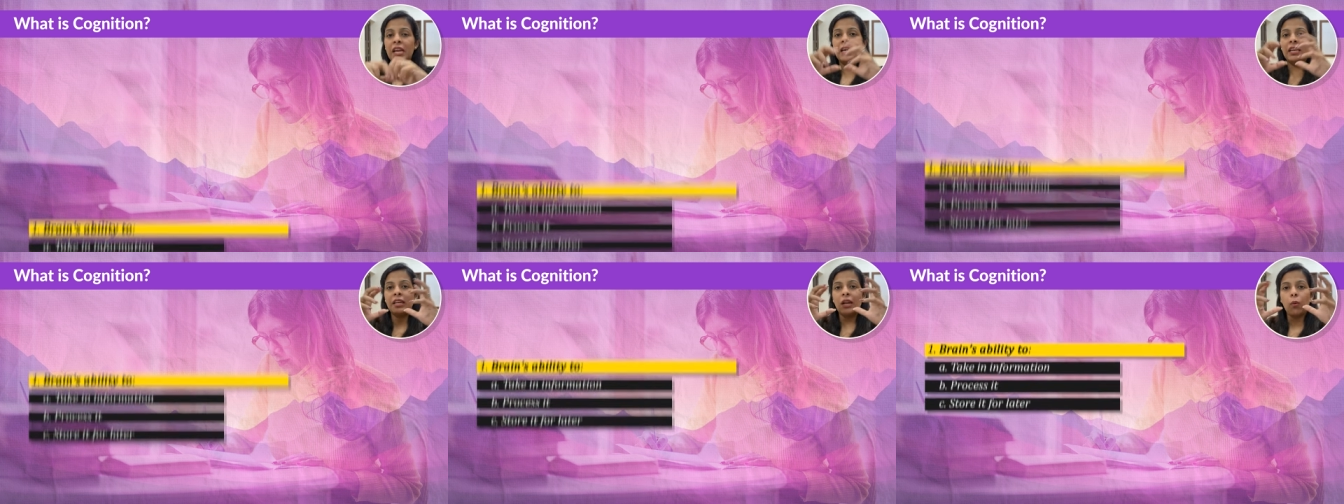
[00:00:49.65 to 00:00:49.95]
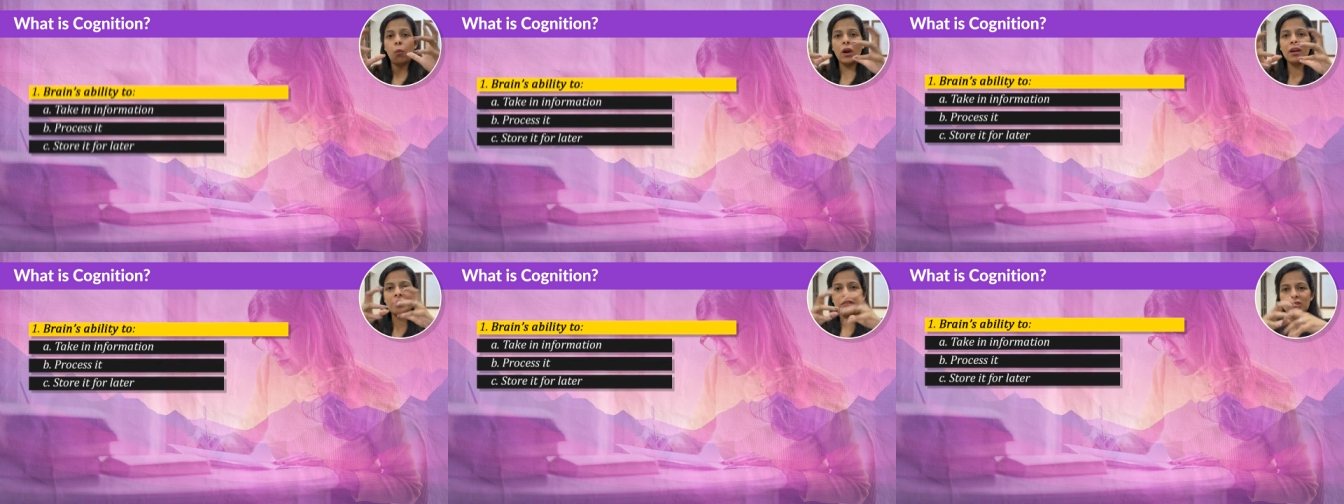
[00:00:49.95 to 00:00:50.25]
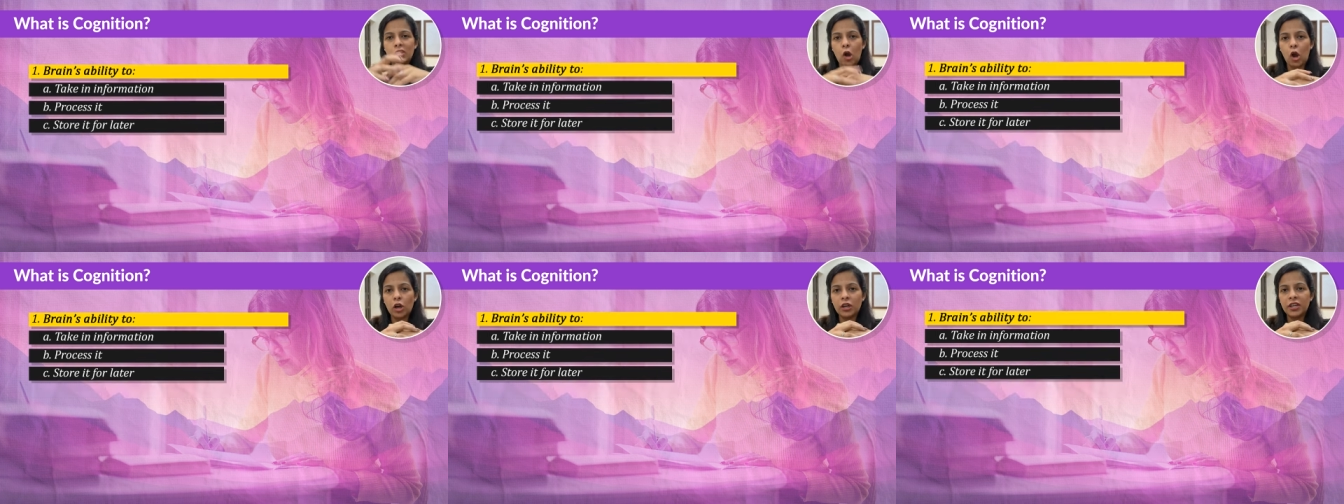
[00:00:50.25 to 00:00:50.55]
Now, what
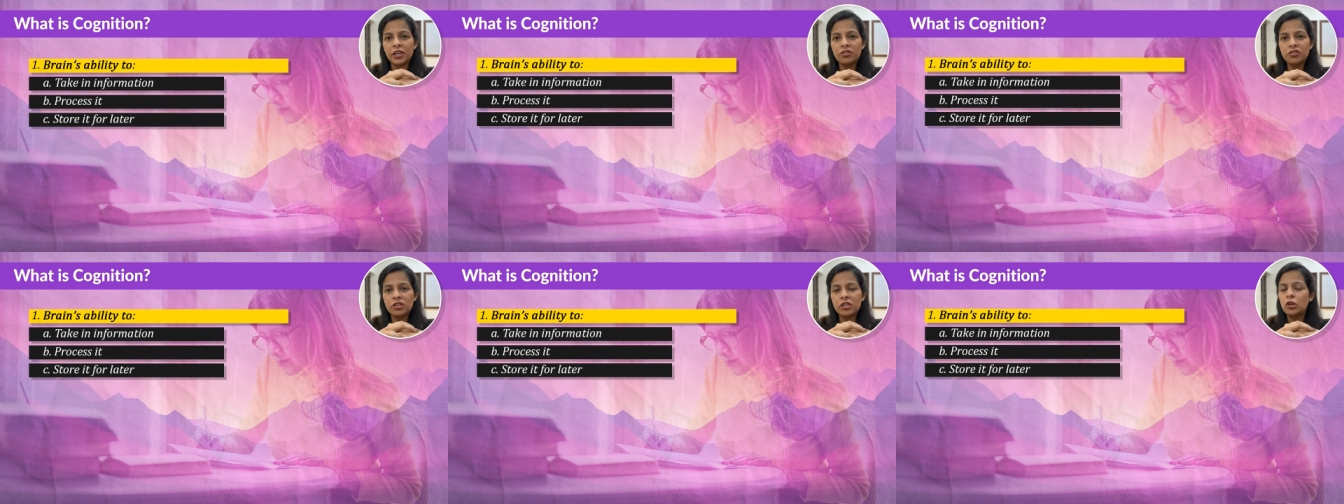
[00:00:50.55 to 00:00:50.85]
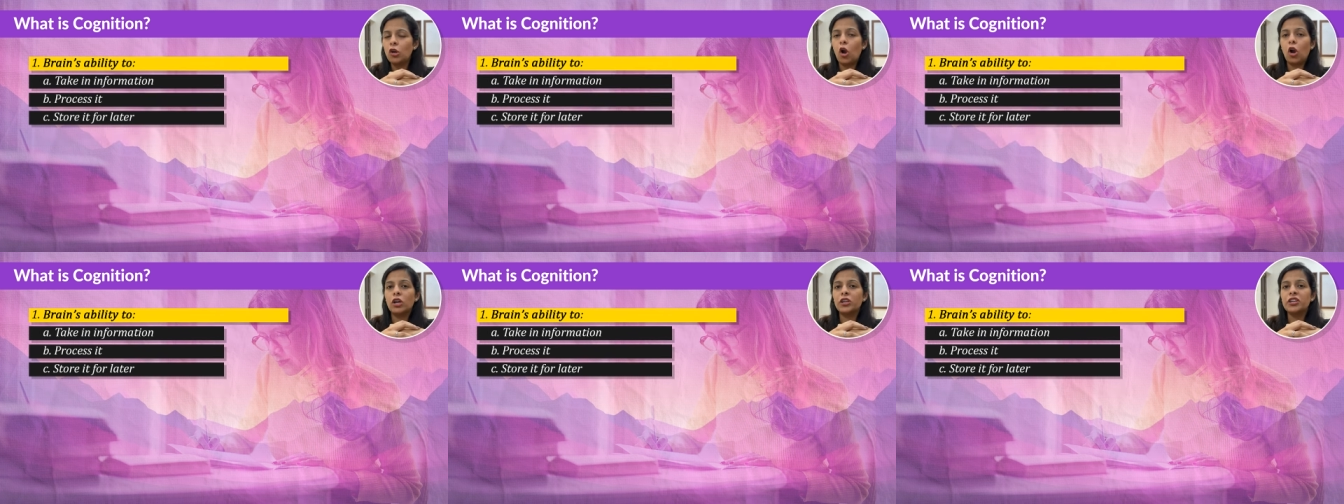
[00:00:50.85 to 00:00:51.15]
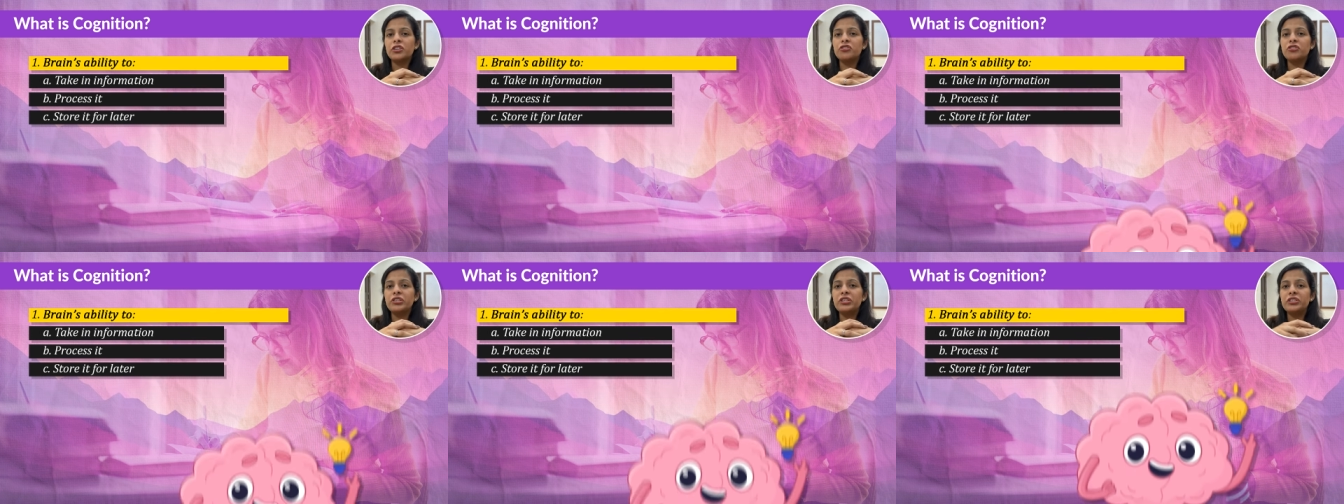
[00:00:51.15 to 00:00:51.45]
is cognition?
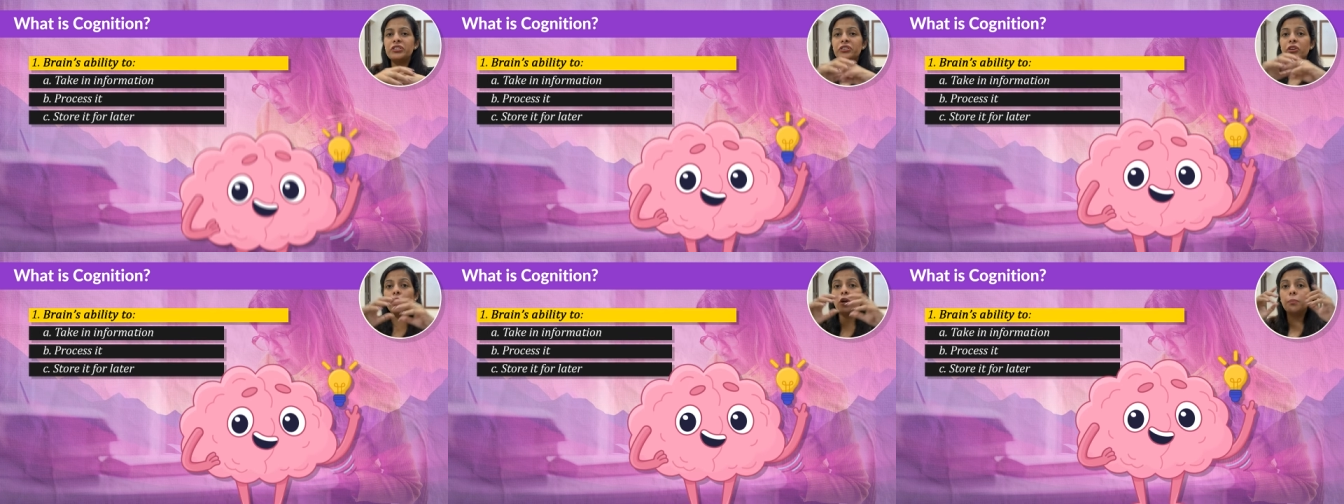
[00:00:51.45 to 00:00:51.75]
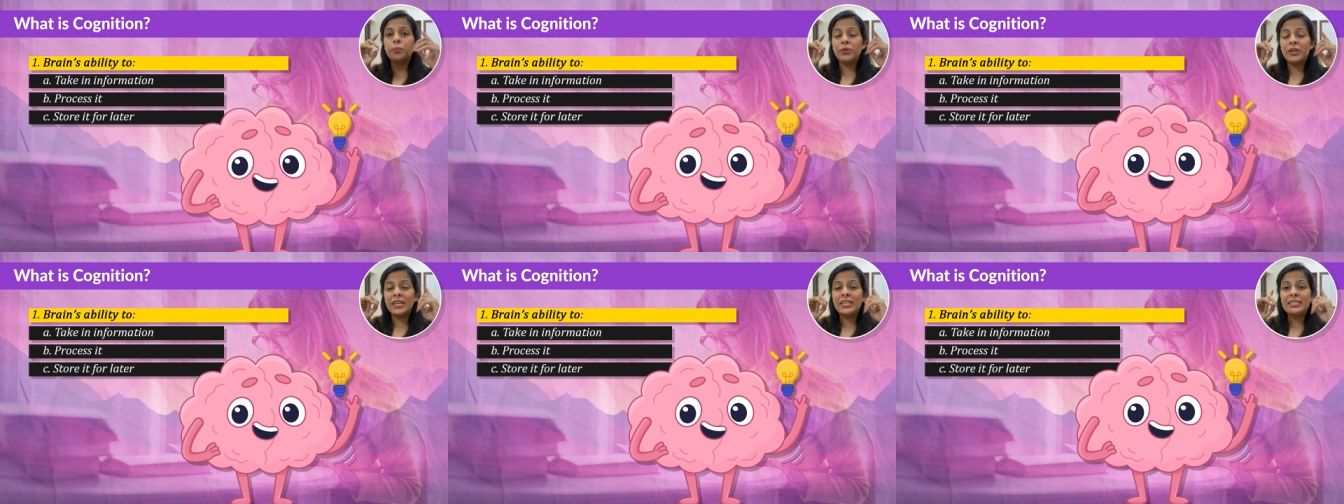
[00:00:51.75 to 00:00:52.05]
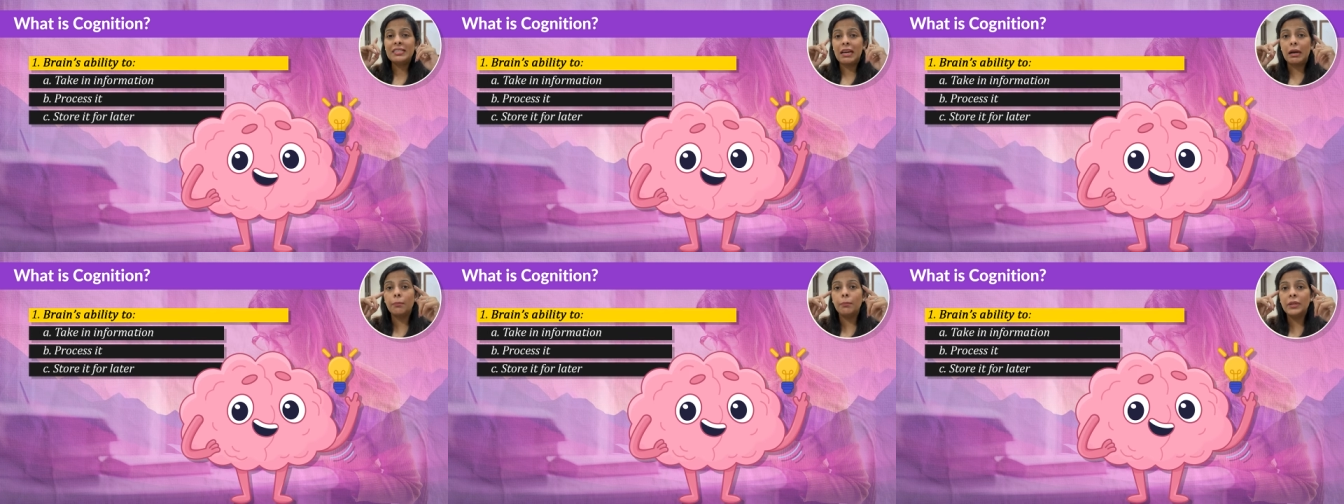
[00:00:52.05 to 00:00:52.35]
Cognition is your
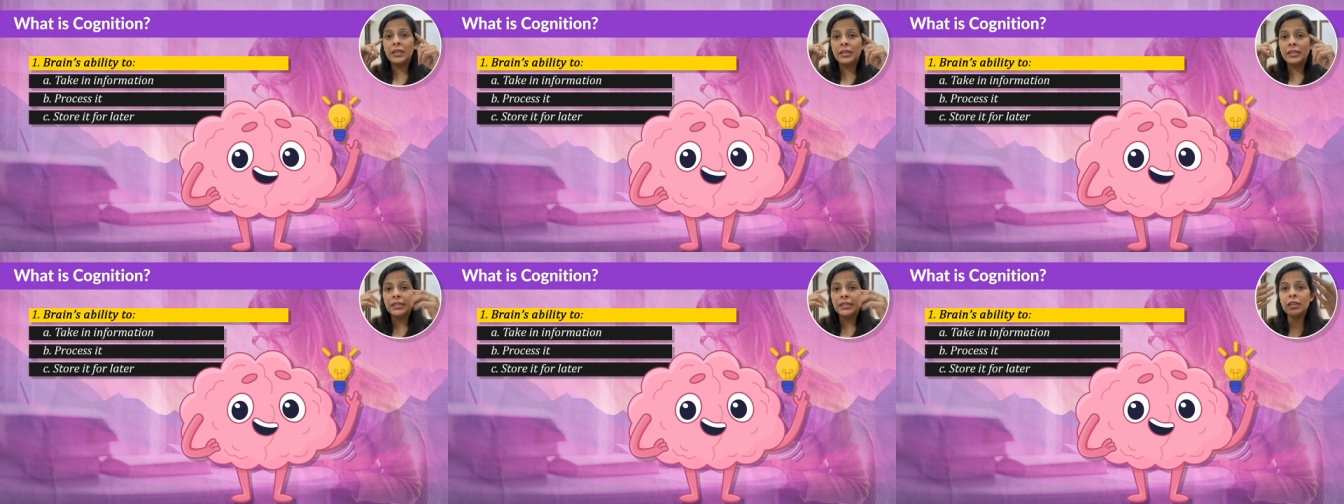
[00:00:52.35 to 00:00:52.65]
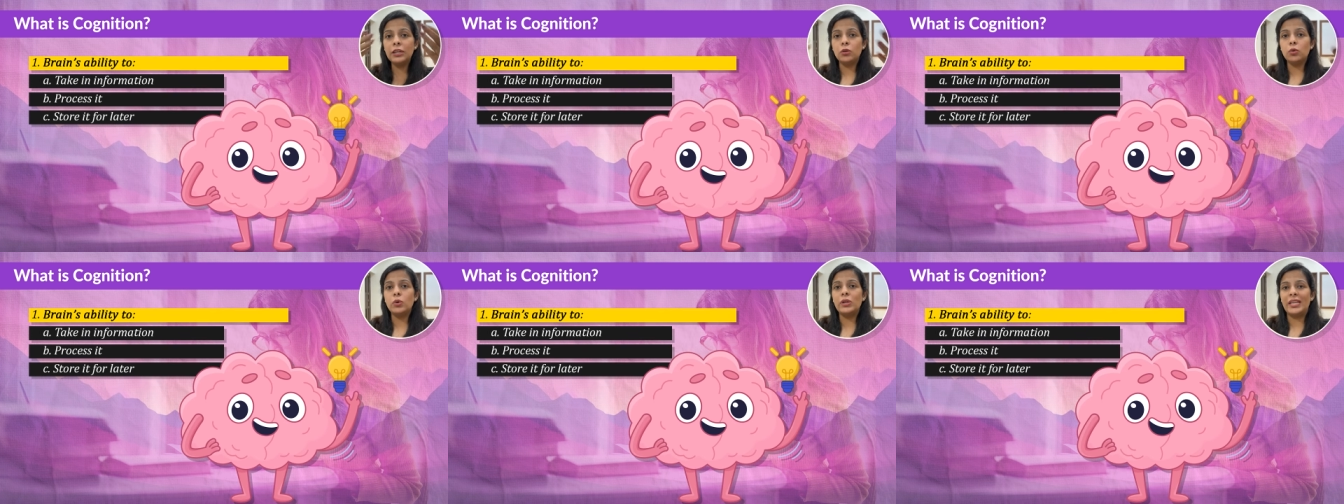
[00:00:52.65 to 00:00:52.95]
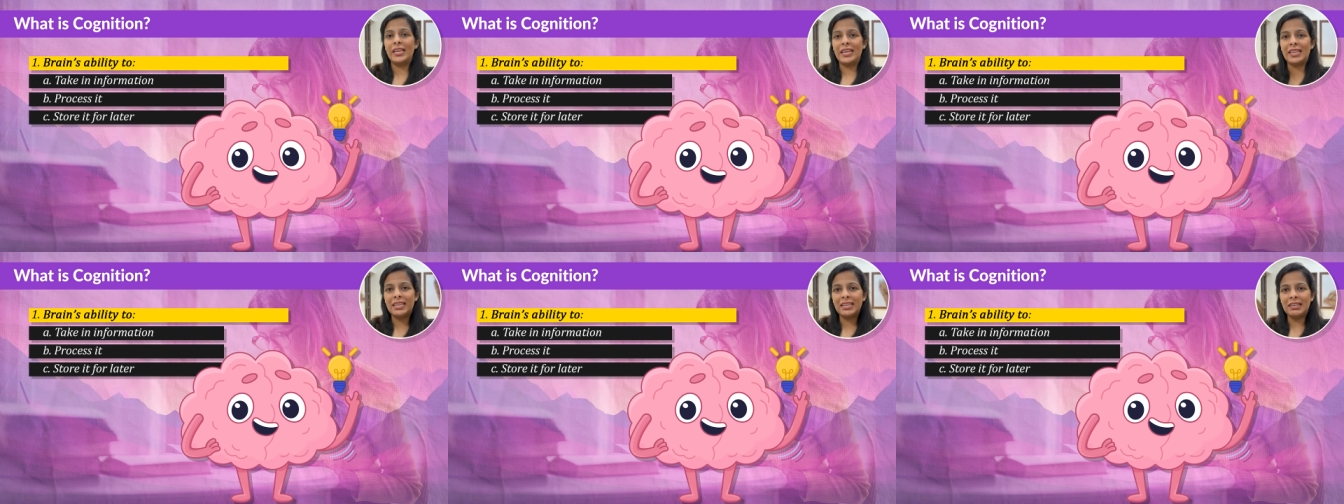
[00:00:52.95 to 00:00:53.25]
brain's ability to
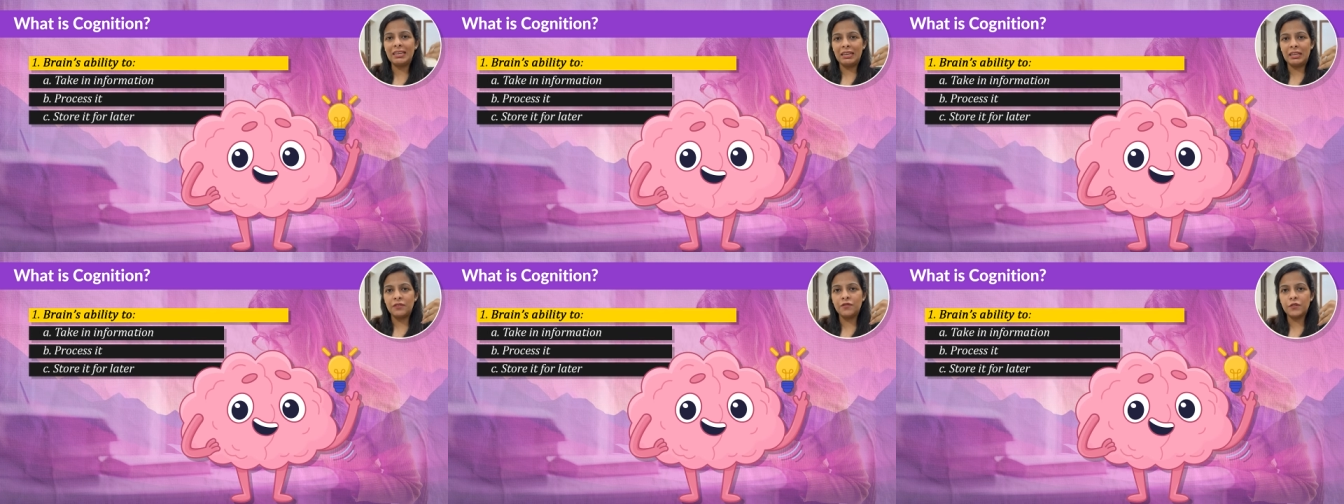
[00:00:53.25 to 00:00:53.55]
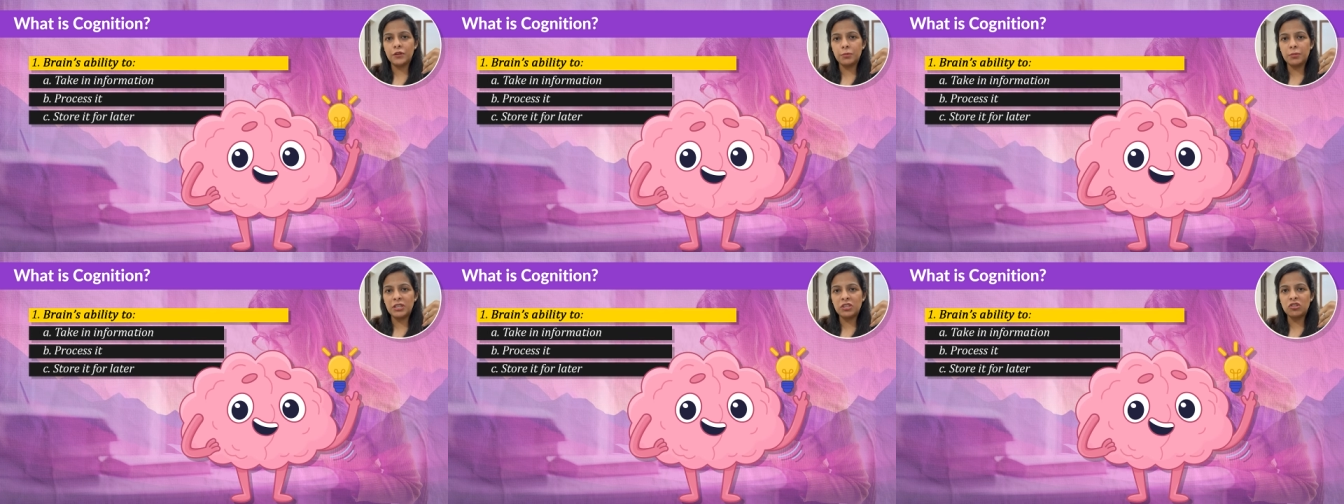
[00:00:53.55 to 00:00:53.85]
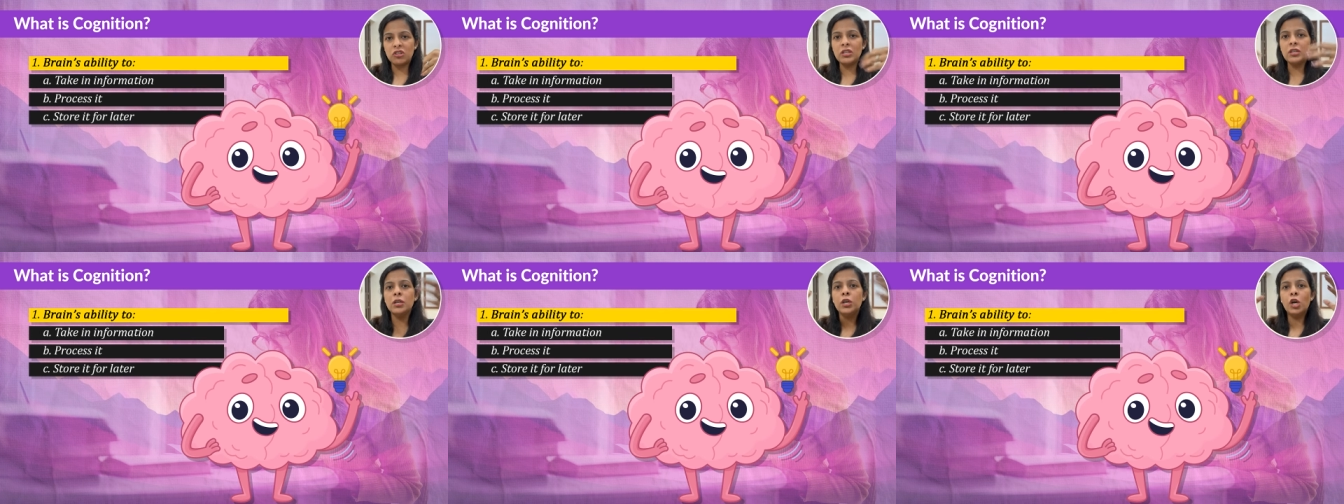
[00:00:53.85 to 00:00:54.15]
take in
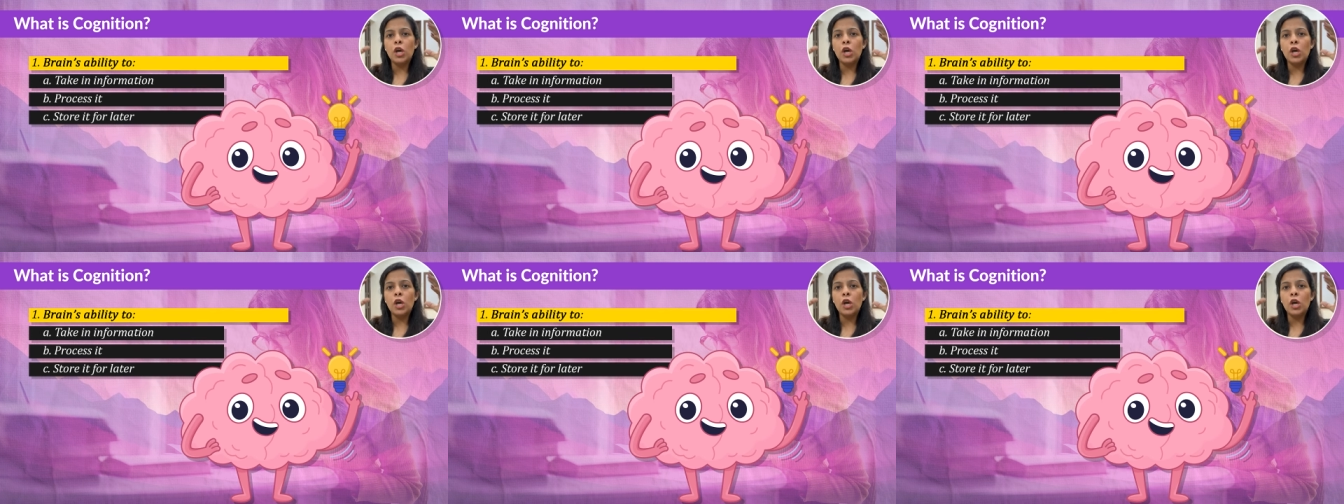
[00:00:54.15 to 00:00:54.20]
information